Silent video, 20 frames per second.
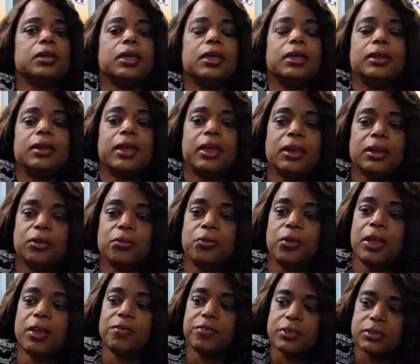Lady
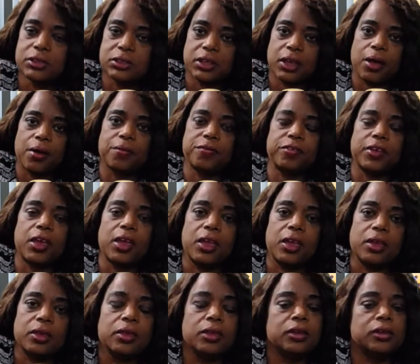Raven
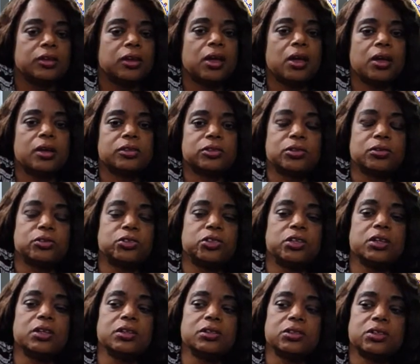Salve, so
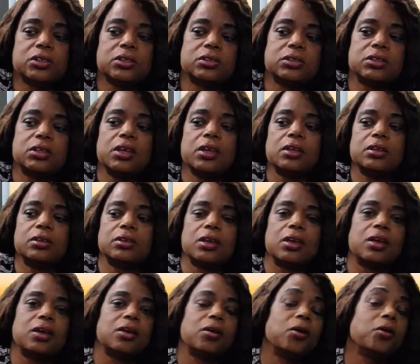she can just get
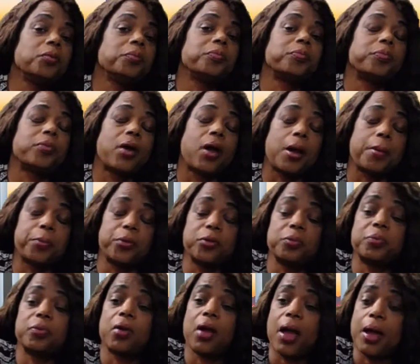her proper
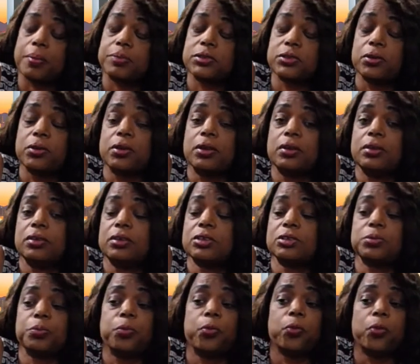props on
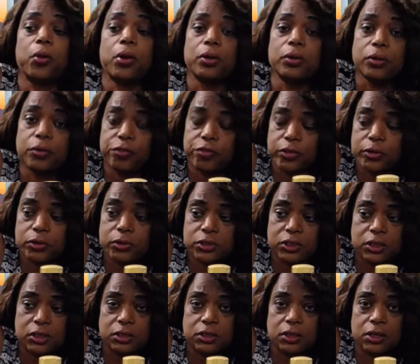this wonderful
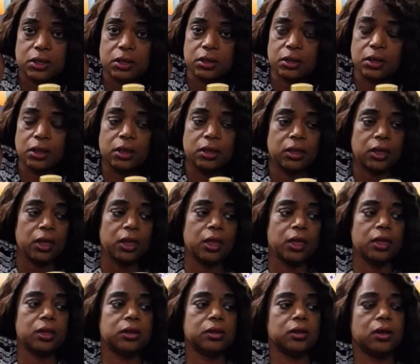CD
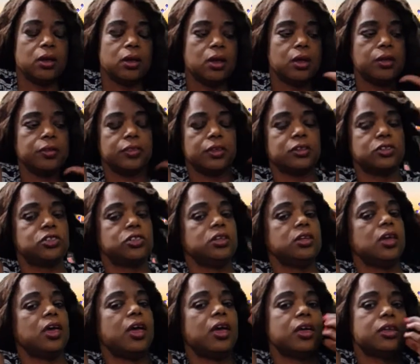and that she
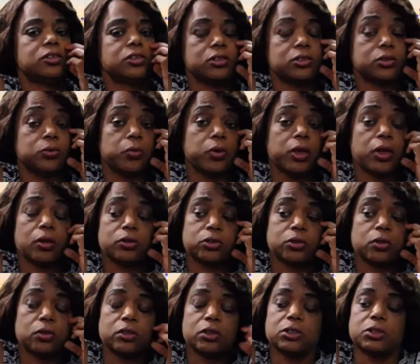has as well.
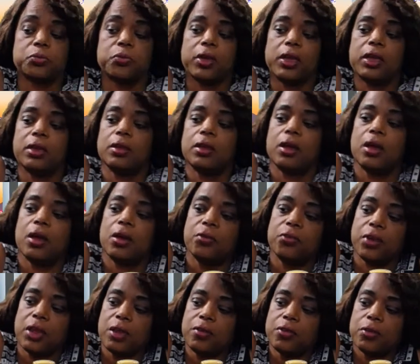So this way,
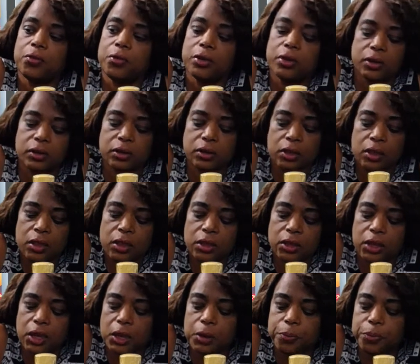Raven, we're going to
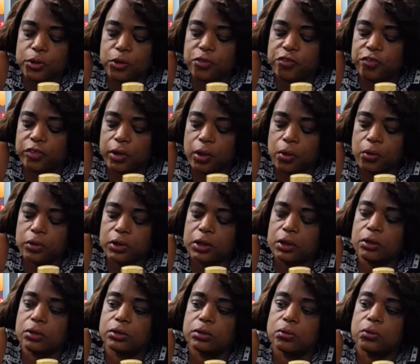keep you
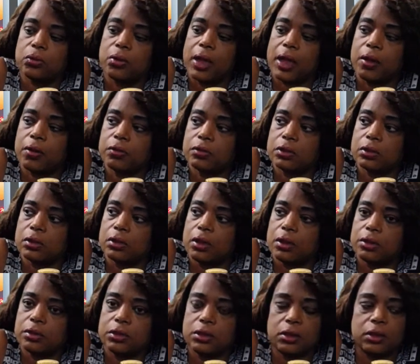floating throughout
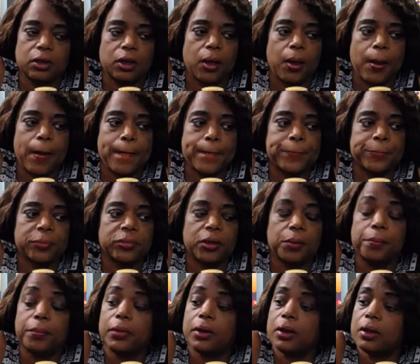
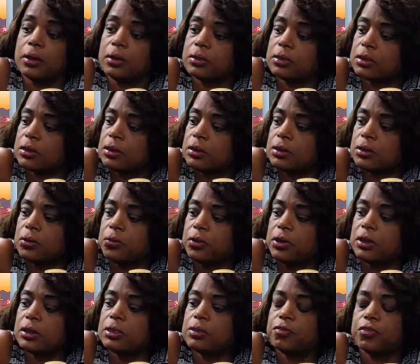the month
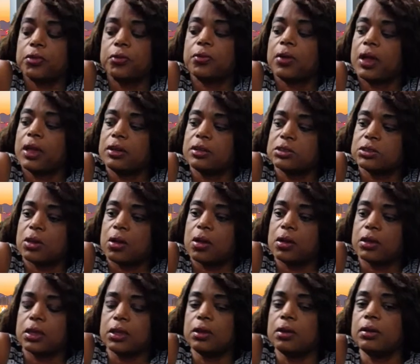with Variety
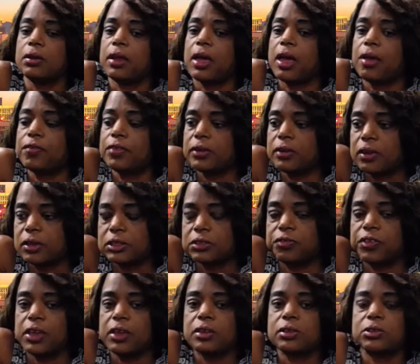Talk here live in Las
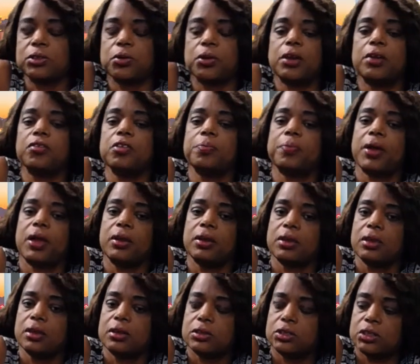Vegas, so everybody
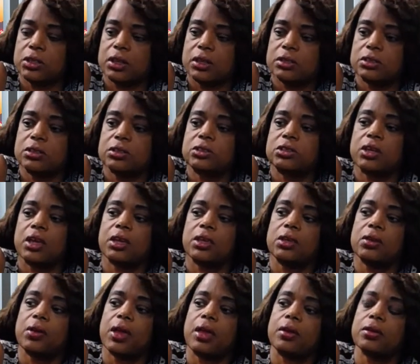get a chance to check
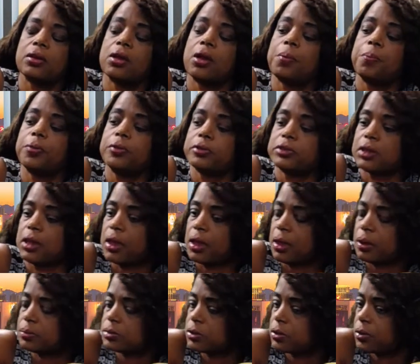you out a couple
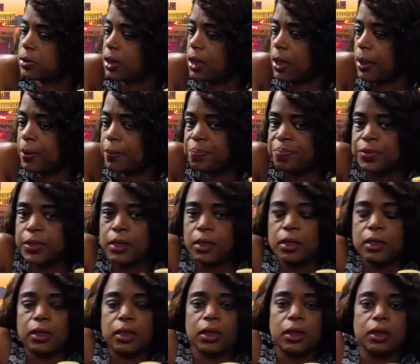times, okay?
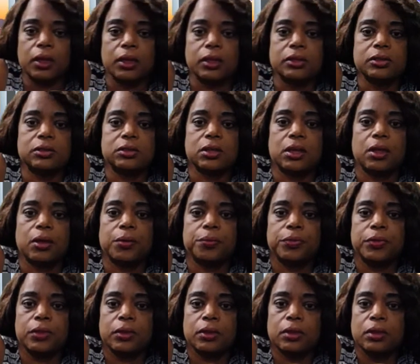And
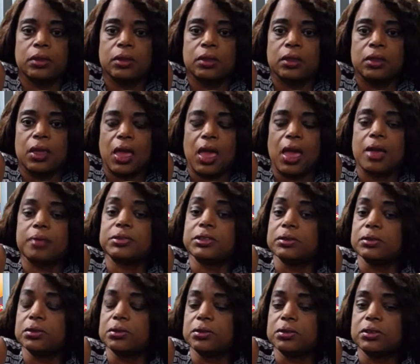
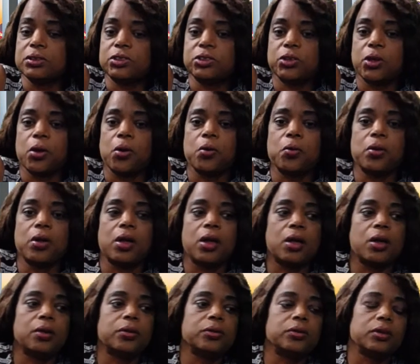absolutely. So
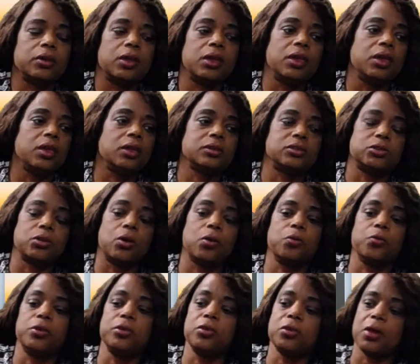
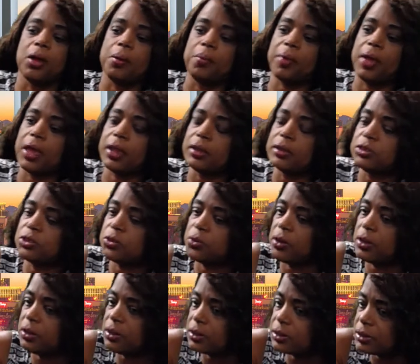will you come back and
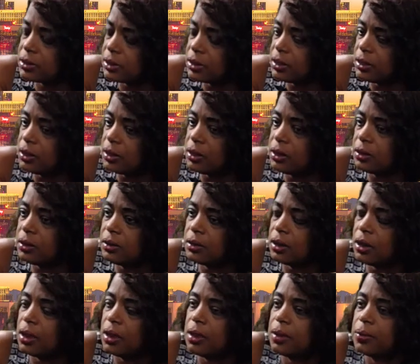join us again
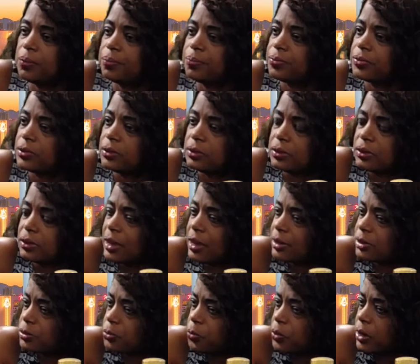
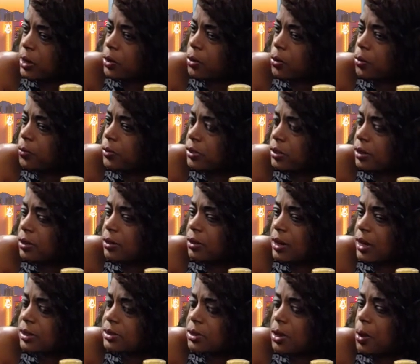next week or within the
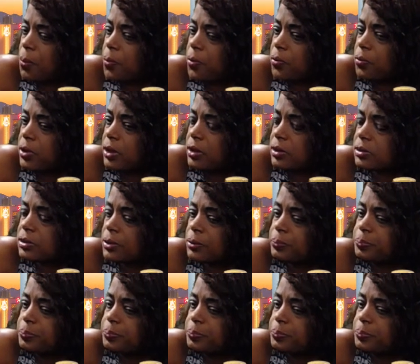next couple weeks?